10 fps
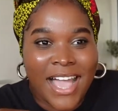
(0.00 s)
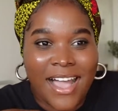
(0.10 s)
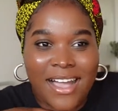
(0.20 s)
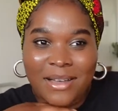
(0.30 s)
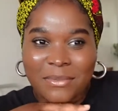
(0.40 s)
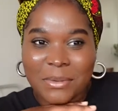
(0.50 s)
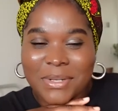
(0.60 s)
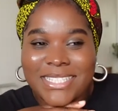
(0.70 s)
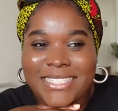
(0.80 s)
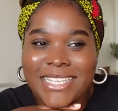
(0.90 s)
Um,
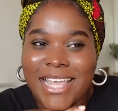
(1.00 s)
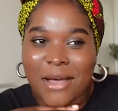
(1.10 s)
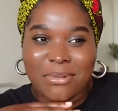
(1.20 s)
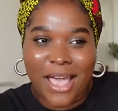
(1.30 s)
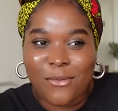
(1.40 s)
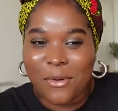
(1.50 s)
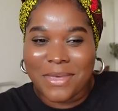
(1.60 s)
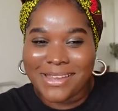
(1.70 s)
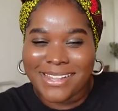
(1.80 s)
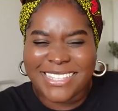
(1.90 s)
but to see that a black
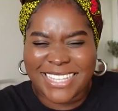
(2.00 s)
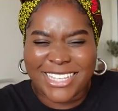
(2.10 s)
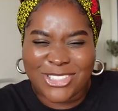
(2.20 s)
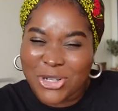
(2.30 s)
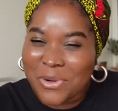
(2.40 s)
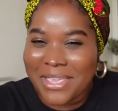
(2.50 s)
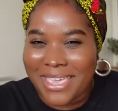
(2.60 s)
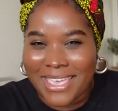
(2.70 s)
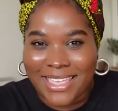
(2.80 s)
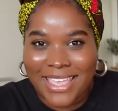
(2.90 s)
woman is like doing
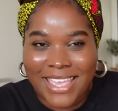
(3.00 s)
it.